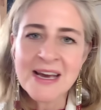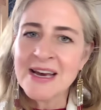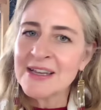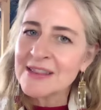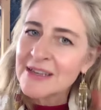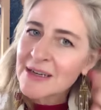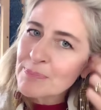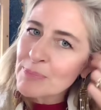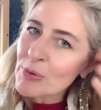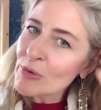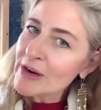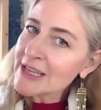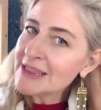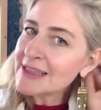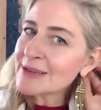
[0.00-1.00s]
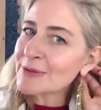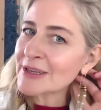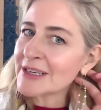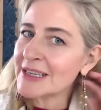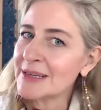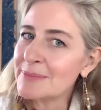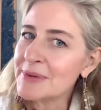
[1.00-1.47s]
The point that we're
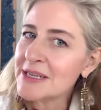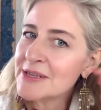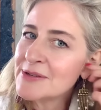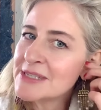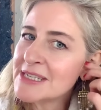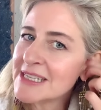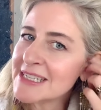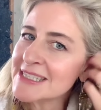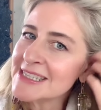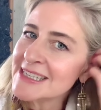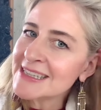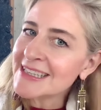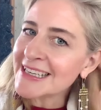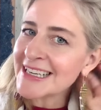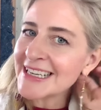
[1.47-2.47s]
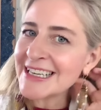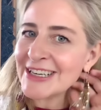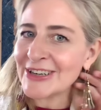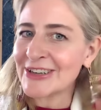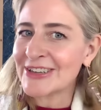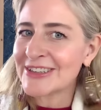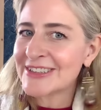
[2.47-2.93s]
going to be using is in the
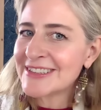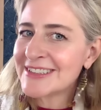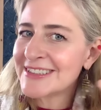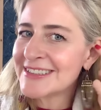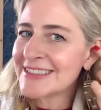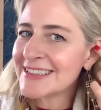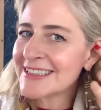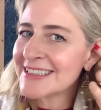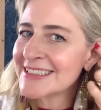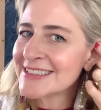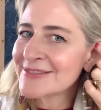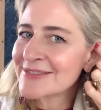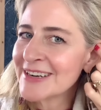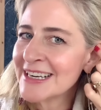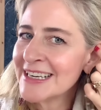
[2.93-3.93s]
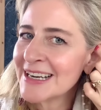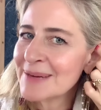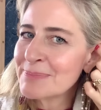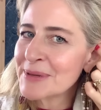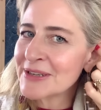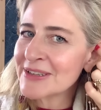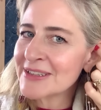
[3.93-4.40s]
ear. It's right
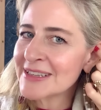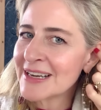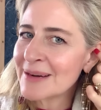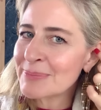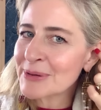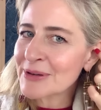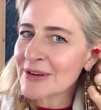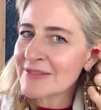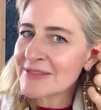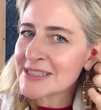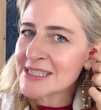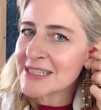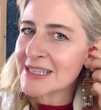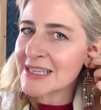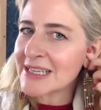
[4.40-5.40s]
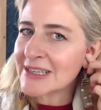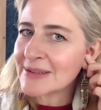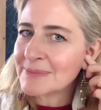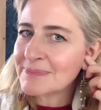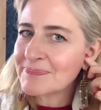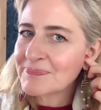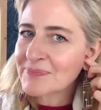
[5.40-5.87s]
up here in the upper crevice of the ear,
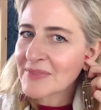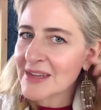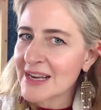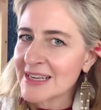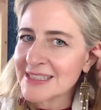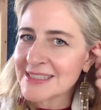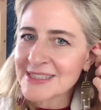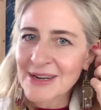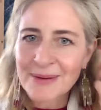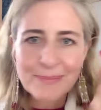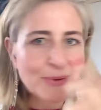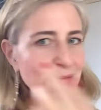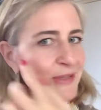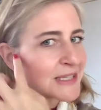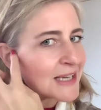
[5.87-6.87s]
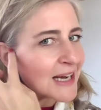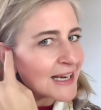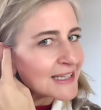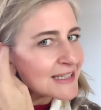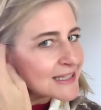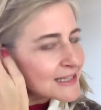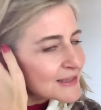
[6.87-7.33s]
and it's on both
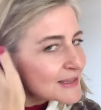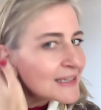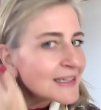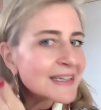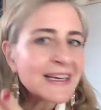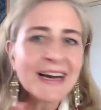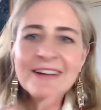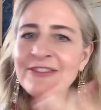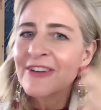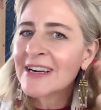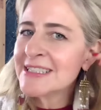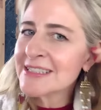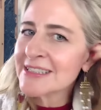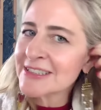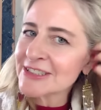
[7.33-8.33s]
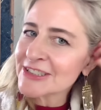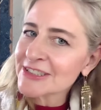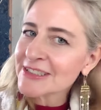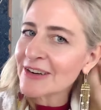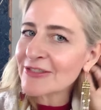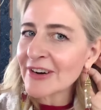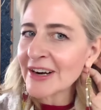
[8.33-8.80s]
sides. Yeah, find it on
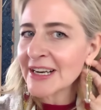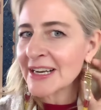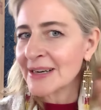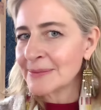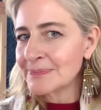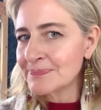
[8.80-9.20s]
yourself right now.